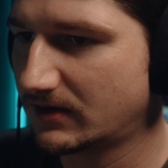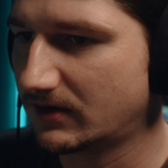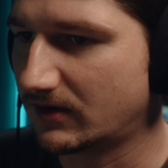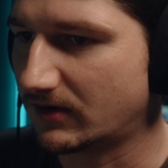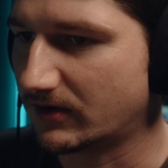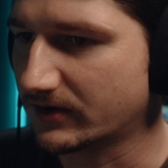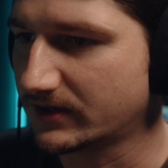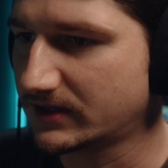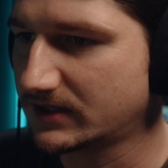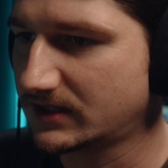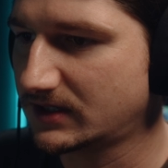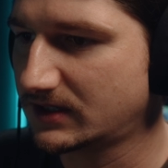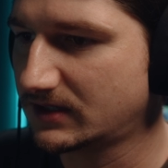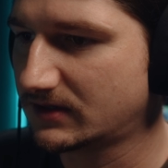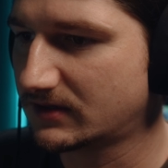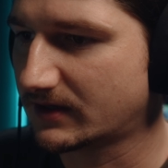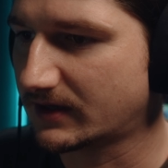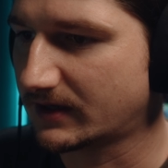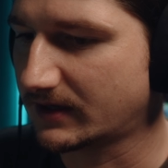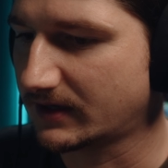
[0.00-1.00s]
All you need,
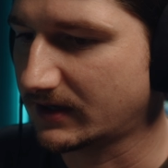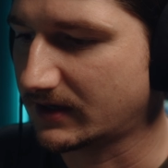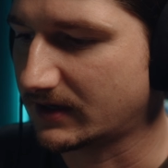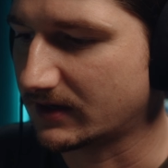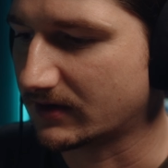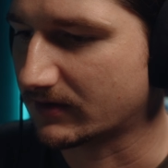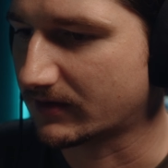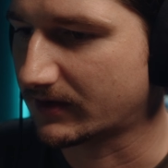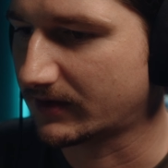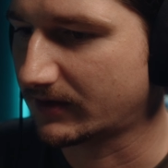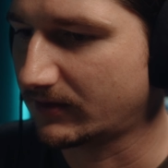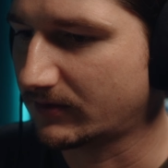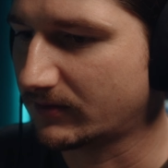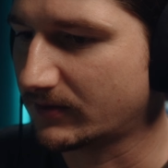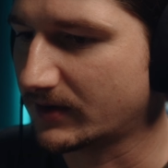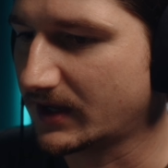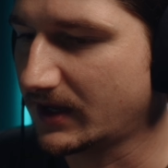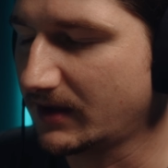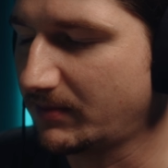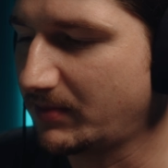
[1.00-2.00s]
let's see here. So
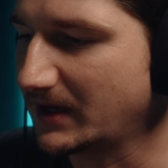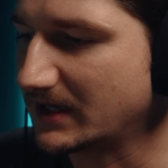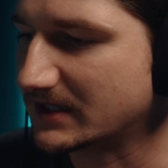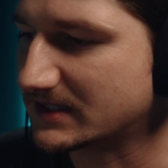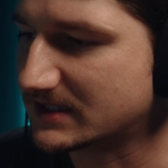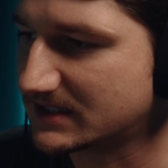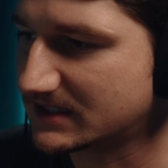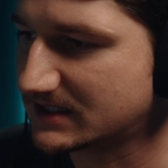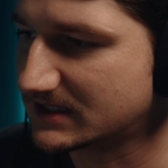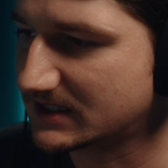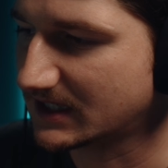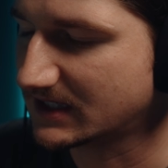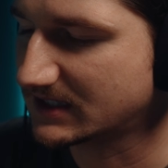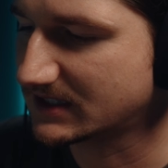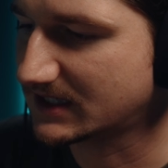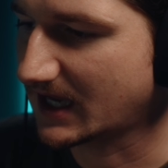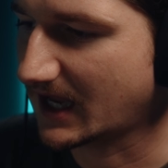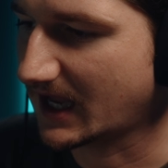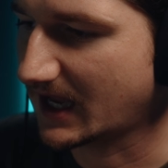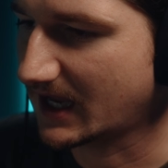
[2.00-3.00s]
it being
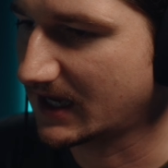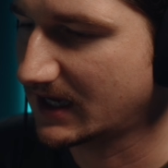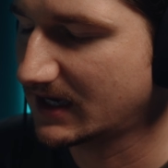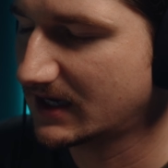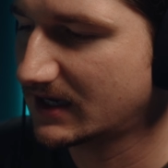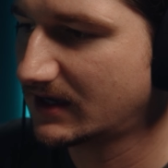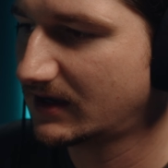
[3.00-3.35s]
6K,